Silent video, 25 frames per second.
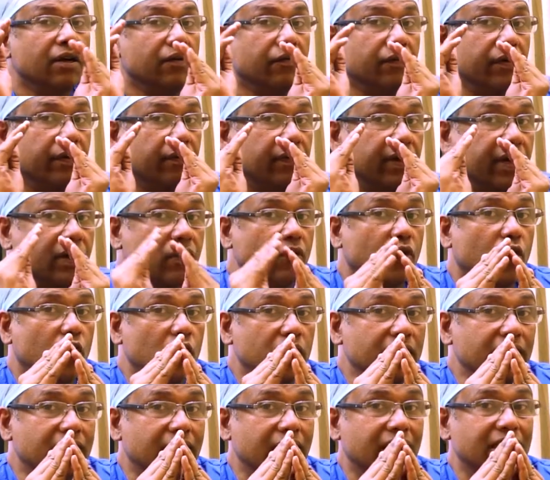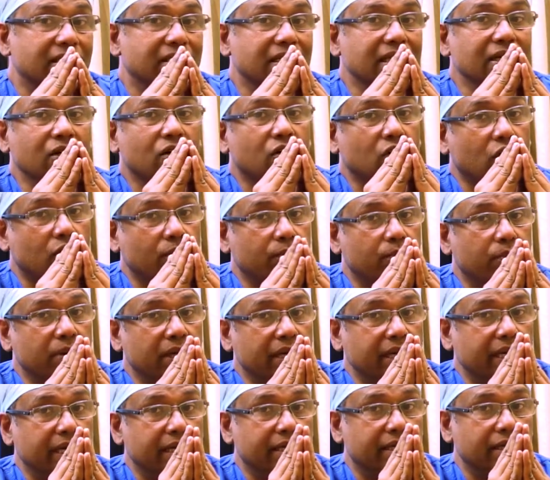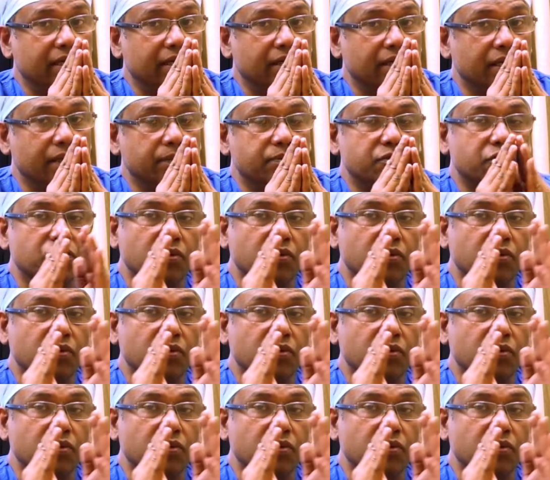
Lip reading: We call it as a complicated rib.